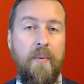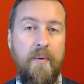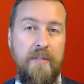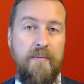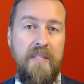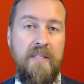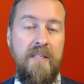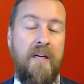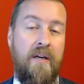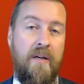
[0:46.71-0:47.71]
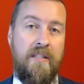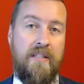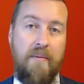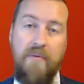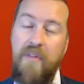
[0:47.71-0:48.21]
which means
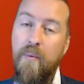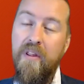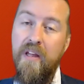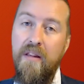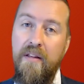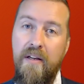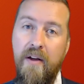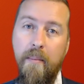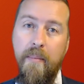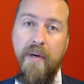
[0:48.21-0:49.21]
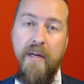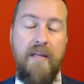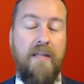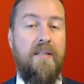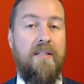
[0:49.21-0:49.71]
something within the company,